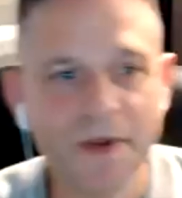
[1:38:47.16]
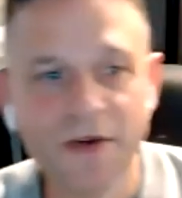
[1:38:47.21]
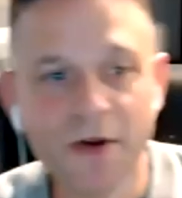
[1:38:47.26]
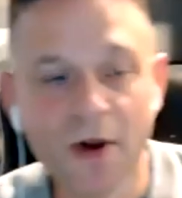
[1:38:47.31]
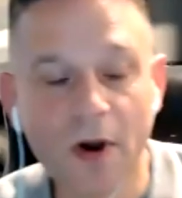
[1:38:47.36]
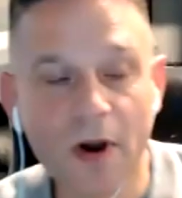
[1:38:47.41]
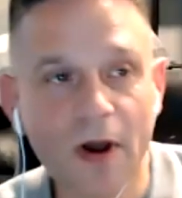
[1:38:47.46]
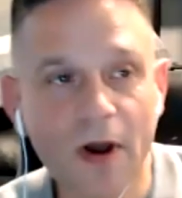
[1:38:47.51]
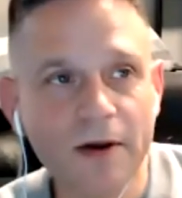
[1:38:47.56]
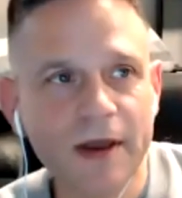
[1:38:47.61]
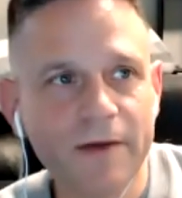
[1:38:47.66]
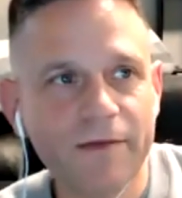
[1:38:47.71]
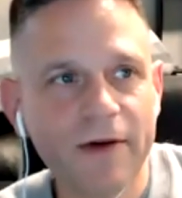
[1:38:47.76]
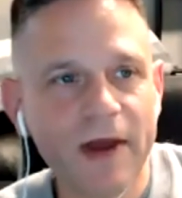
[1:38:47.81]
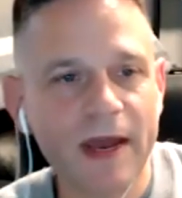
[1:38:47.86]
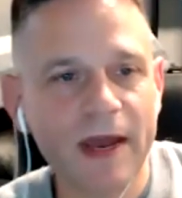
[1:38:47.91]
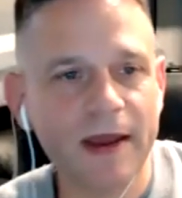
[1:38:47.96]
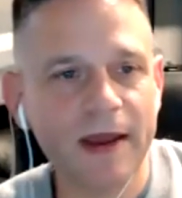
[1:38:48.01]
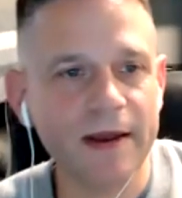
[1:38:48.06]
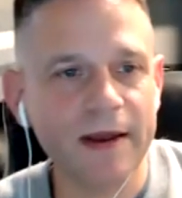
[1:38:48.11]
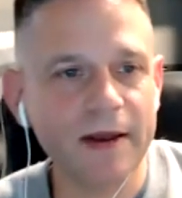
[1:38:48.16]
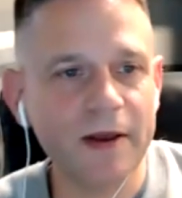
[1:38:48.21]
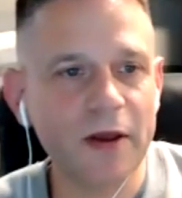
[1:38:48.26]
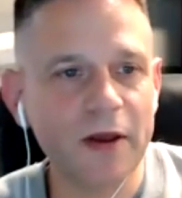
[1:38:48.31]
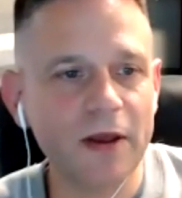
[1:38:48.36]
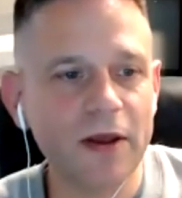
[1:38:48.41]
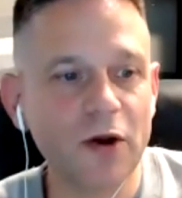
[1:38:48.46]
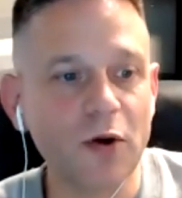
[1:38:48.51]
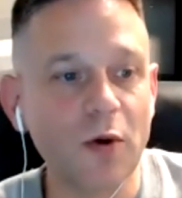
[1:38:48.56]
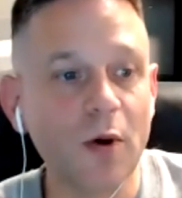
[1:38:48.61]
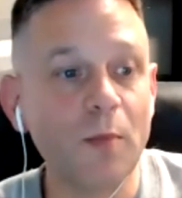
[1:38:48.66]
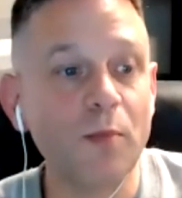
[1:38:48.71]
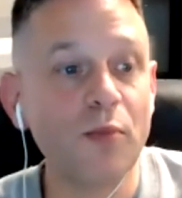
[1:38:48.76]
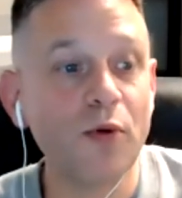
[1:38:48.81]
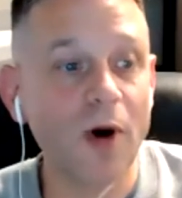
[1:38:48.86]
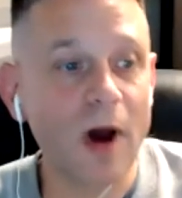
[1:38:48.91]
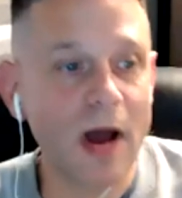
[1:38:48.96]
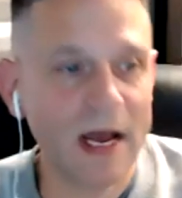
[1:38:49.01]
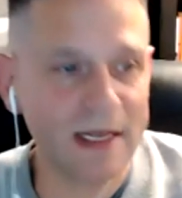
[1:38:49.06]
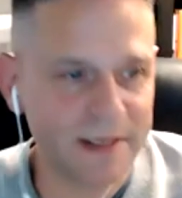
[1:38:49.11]
So I'll give a you know a
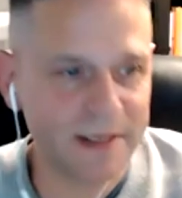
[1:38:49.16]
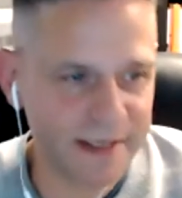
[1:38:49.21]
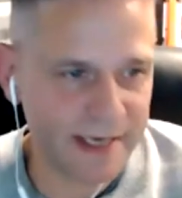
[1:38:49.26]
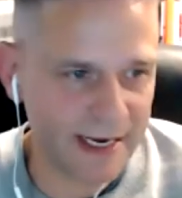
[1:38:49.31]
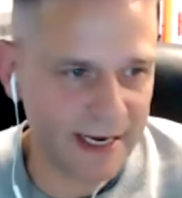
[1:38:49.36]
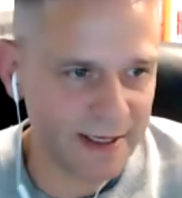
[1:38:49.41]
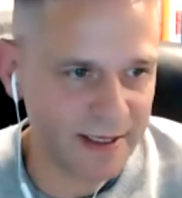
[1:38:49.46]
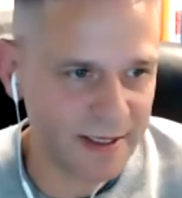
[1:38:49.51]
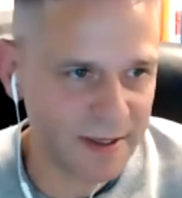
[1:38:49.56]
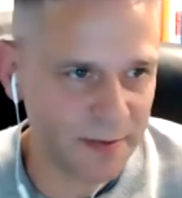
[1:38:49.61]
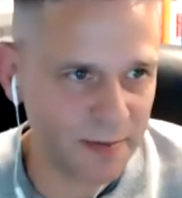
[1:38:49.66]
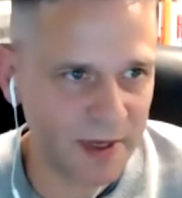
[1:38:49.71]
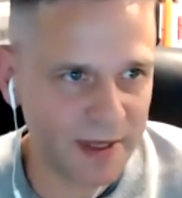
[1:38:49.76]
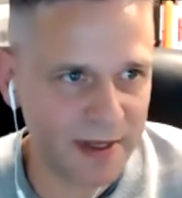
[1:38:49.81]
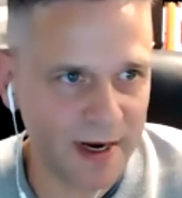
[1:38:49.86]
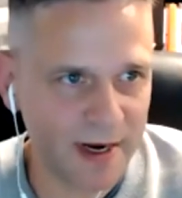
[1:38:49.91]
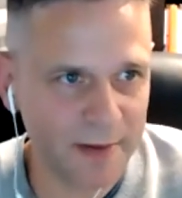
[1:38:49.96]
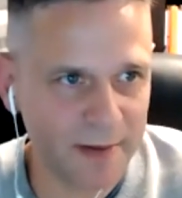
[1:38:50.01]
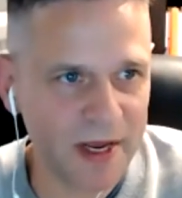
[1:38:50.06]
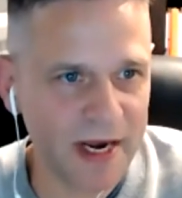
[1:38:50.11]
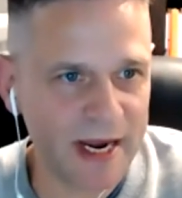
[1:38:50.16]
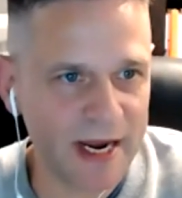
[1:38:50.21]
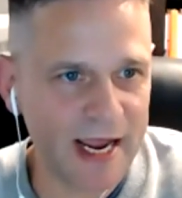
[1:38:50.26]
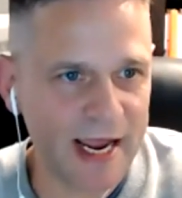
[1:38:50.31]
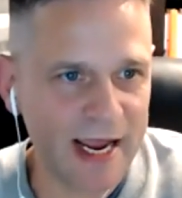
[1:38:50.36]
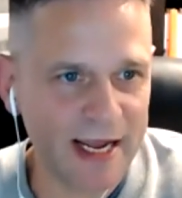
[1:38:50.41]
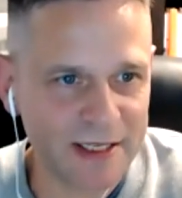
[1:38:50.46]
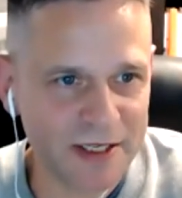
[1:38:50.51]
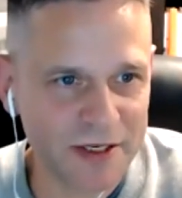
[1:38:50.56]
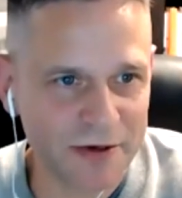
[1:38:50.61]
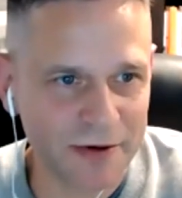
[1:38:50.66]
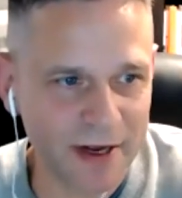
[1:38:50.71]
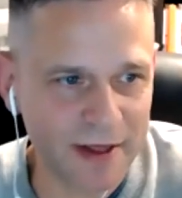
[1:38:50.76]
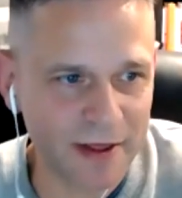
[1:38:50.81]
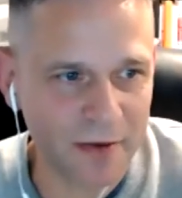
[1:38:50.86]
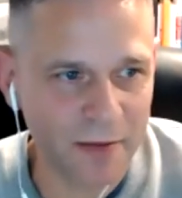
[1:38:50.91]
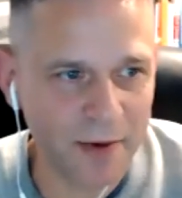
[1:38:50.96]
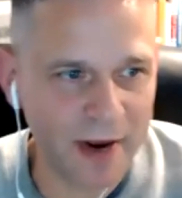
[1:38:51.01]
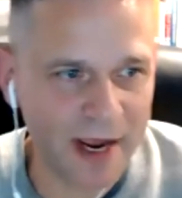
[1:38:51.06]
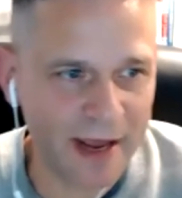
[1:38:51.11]
broad sense, but then I'm going to answer it in
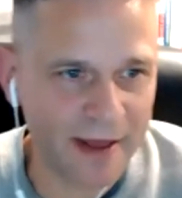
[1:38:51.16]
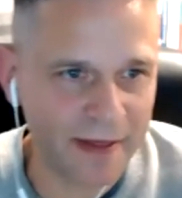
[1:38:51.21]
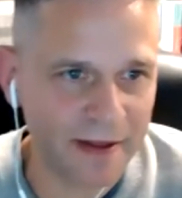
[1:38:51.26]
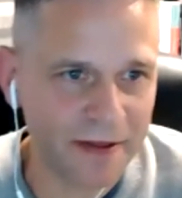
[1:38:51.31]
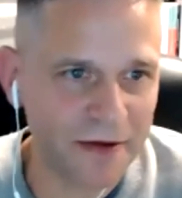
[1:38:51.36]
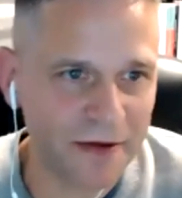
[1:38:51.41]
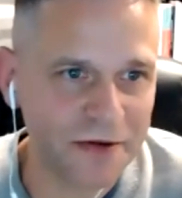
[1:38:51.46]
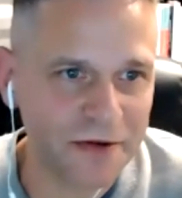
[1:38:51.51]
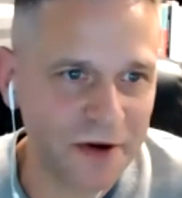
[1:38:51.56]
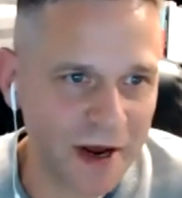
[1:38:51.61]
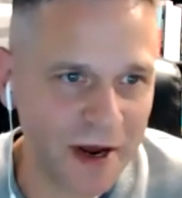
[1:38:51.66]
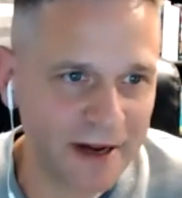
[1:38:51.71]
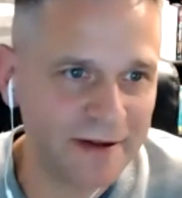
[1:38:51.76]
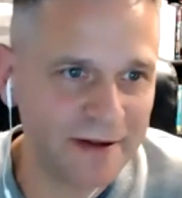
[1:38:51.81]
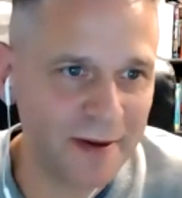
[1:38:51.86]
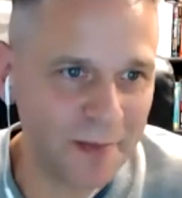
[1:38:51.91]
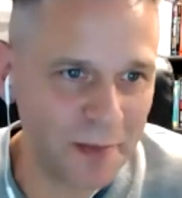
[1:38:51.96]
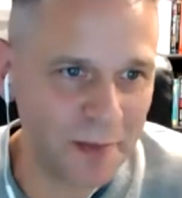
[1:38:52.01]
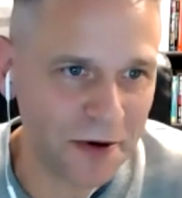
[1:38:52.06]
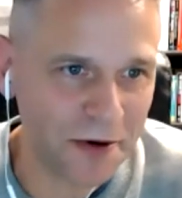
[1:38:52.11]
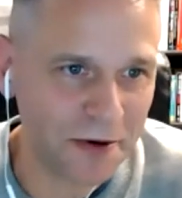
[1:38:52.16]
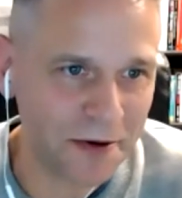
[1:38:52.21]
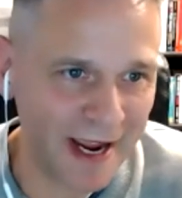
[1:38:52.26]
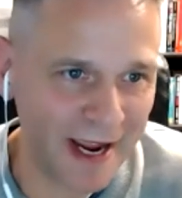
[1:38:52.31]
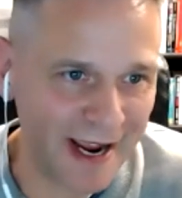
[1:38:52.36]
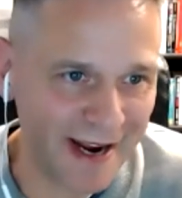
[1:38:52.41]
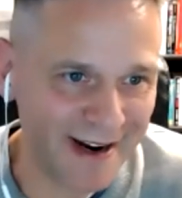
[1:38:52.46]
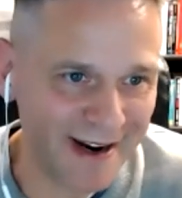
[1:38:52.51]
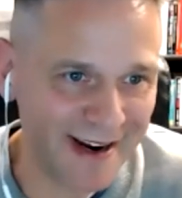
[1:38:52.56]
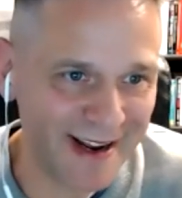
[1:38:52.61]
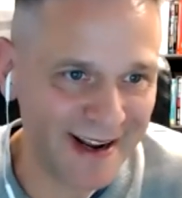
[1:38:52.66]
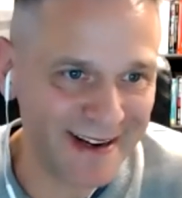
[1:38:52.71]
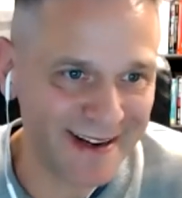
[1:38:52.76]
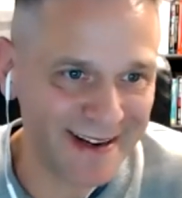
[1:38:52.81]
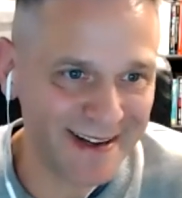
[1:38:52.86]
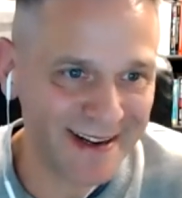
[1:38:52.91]
the way that there's not a typical candidate.